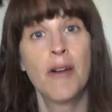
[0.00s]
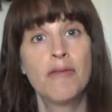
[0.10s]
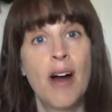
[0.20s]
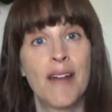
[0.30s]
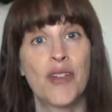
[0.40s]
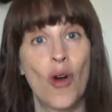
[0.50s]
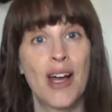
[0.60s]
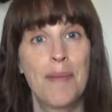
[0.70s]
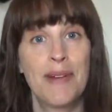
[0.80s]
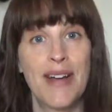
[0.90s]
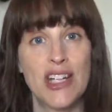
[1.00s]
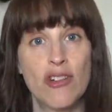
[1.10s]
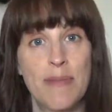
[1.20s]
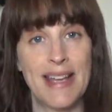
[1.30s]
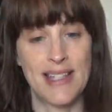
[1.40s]
Right, I've got a couple of
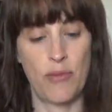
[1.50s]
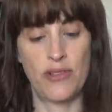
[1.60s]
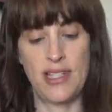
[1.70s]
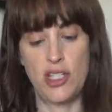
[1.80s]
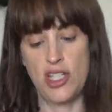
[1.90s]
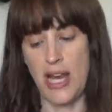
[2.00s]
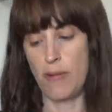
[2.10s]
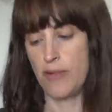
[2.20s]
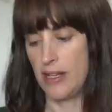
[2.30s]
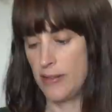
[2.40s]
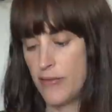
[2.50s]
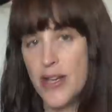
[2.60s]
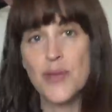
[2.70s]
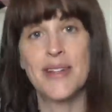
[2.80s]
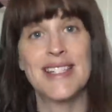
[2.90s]
extra bits I wanted to share with you. The
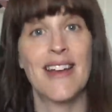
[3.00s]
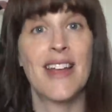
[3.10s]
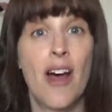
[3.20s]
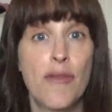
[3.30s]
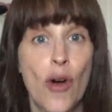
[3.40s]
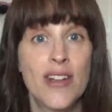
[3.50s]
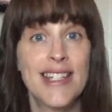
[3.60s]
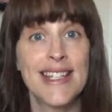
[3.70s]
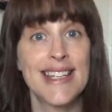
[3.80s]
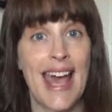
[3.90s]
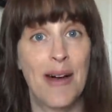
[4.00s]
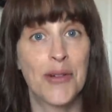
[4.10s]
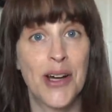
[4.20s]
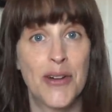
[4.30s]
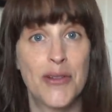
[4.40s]
first one is I've got a
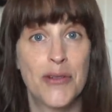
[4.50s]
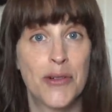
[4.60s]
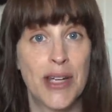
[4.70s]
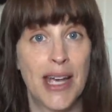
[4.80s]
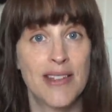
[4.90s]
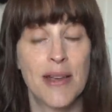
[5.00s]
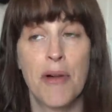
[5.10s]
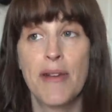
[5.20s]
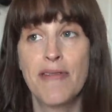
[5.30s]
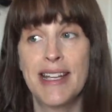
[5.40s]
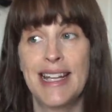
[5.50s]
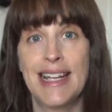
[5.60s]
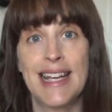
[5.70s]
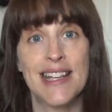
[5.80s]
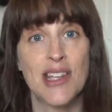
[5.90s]
discount code for you. So my friend
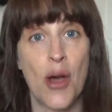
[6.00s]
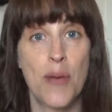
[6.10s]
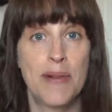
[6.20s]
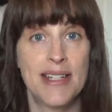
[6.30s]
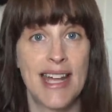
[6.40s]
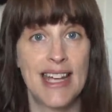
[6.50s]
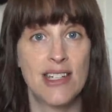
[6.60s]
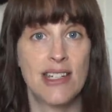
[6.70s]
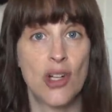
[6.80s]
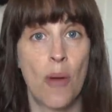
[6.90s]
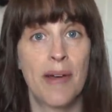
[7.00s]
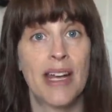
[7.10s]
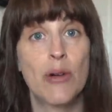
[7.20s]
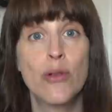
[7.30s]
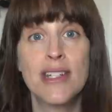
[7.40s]
Lily has opened an Etsy shop and
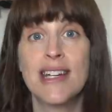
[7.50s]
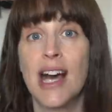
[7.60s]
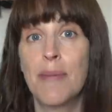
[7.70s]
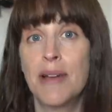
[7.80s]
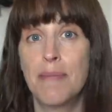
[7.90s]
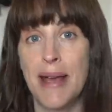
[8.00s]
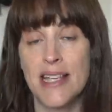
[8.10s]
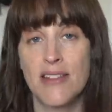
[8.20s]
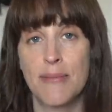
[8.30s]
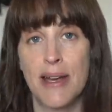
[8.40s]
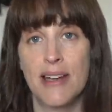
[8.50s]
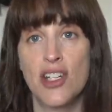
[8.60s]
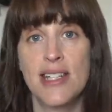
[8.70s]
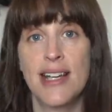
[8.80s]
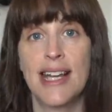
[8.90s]
I ordered a couple of bits from her.
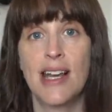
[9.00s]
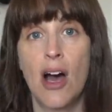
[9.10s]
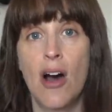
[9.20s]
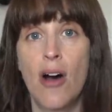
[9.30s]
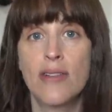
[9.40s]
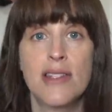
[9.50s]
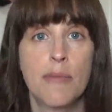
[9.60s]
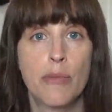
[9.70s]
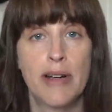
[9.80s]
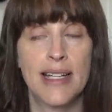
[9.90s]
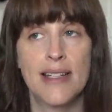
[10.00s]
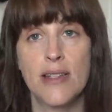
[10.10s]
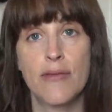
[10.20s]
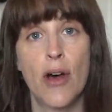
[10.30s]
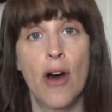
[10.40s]
She's selling cards and
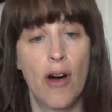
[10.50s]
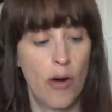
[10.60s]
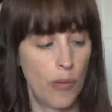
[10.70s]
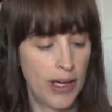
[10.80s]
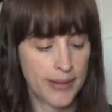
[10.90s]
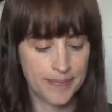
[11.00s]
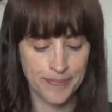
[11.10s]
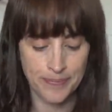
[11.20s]
prints of her artwork.